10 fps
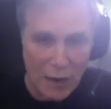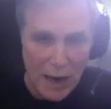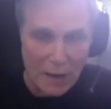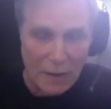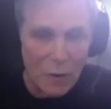
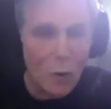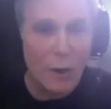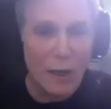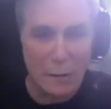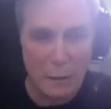and you
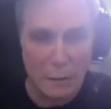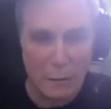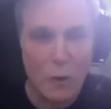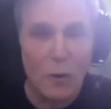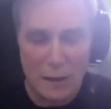get
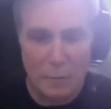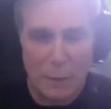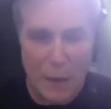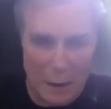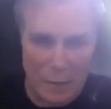you get the
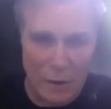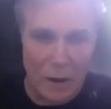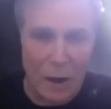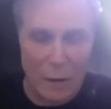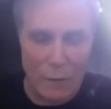benefit
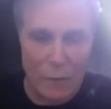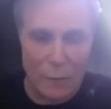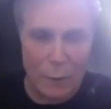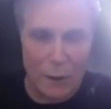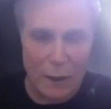of the
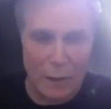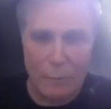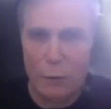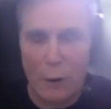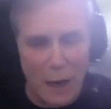free
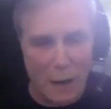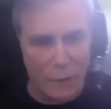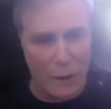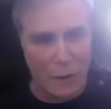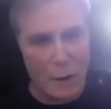
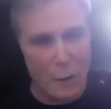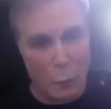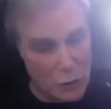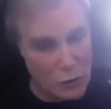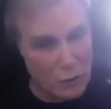private,
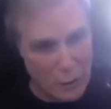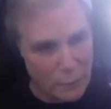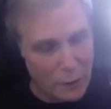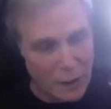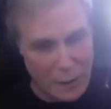which
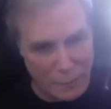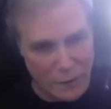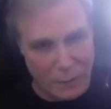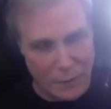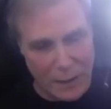for an
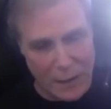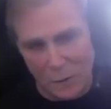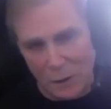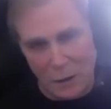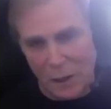VPN is
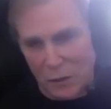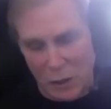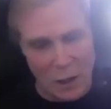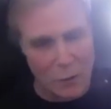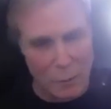going to cost you
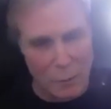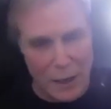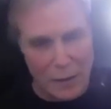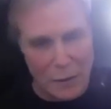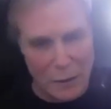a hundred
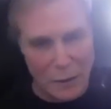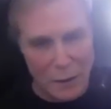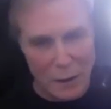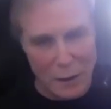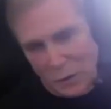bucks.
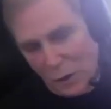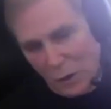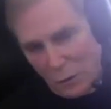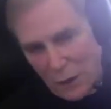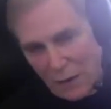So
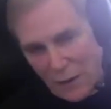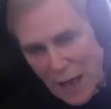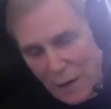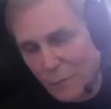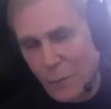you get
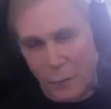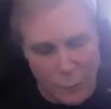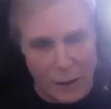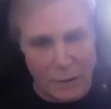that for free.